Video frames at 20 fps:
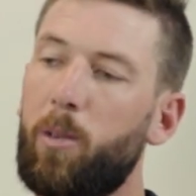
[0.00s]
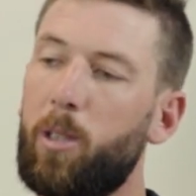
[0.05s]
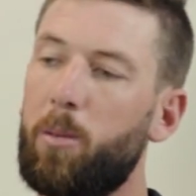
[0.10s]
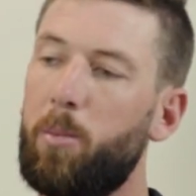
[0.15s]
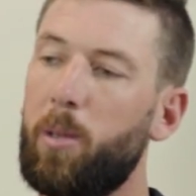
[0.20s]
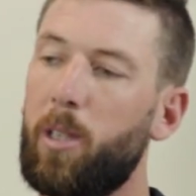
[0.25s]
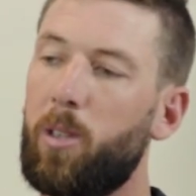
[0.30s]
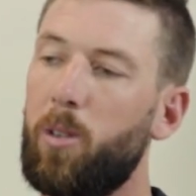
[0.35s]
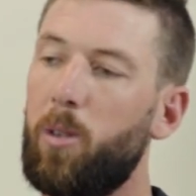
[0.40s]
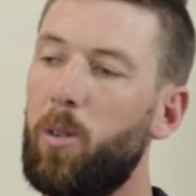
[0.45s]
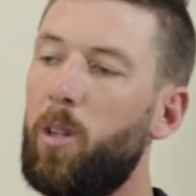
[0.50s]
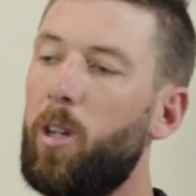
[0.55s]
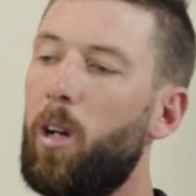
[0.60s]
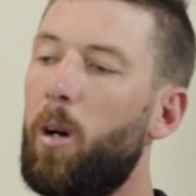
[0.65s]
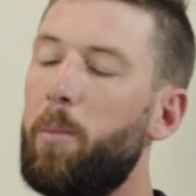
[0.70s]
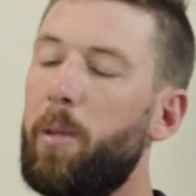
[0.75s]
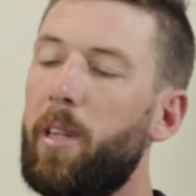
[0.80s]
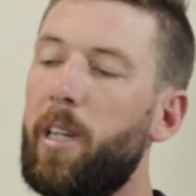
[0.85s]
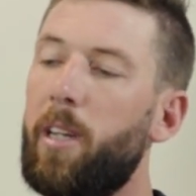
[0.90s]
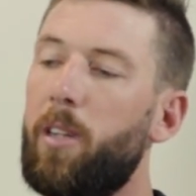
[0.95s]
which would be cool, and
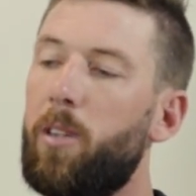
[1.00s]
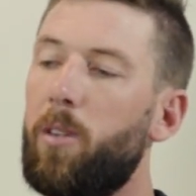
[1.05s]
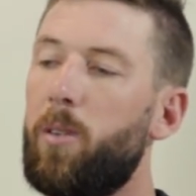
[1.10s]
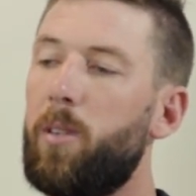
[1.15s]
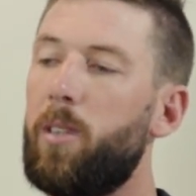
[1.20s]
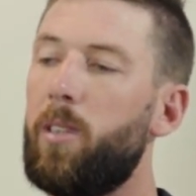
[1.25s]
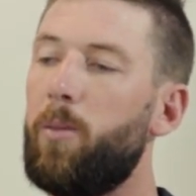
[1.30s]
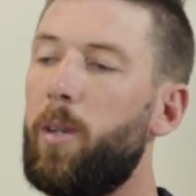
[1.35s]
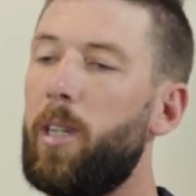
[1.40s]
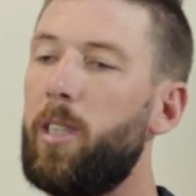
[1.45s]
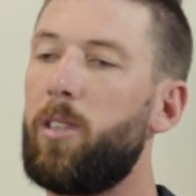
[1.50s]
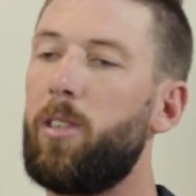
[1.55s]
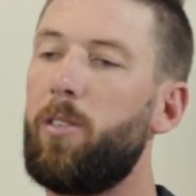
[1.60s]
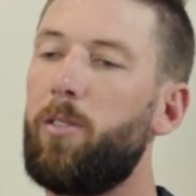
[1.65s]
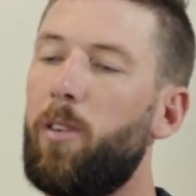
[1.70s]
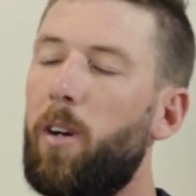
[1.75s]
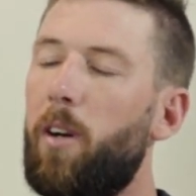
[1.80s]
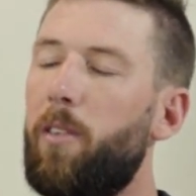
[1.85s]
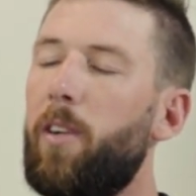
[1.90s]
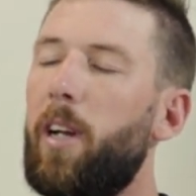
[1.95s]
I'll be there doing the
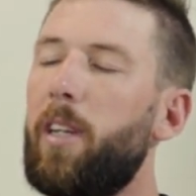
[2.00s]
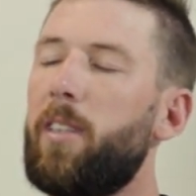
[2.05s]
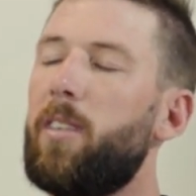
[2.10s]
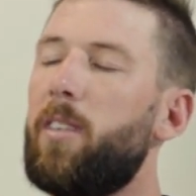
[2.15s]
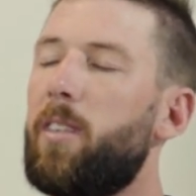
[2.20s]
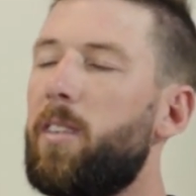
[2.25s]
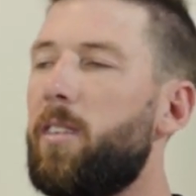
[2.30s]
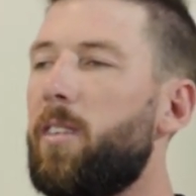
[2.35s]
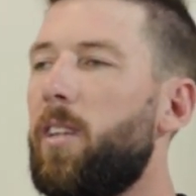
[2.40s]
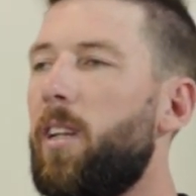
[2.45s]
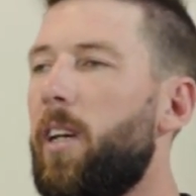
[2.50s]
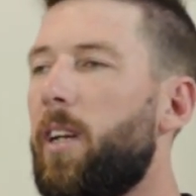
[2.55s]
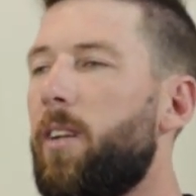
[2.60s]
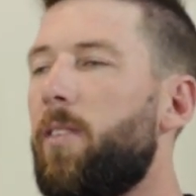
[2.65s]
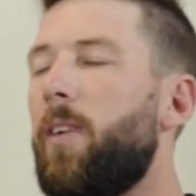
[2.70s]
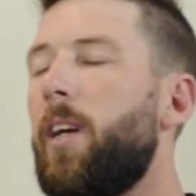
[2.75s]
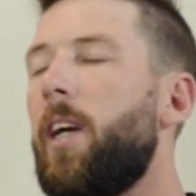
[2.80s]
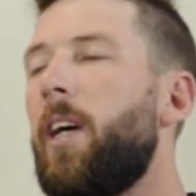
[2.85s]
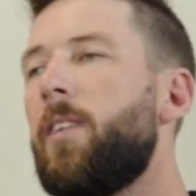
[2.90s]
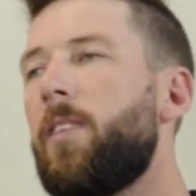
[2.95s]
125 races at select
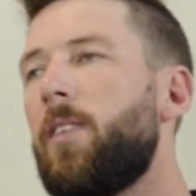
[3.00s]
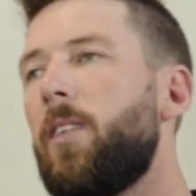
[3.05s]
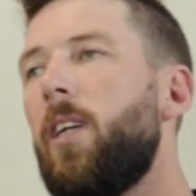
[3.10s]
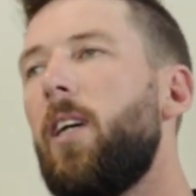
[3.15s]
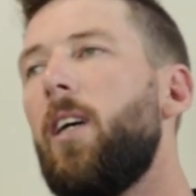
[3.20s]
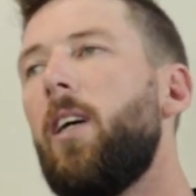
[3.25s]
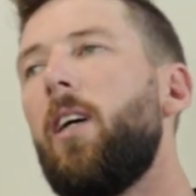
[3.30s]
rounds.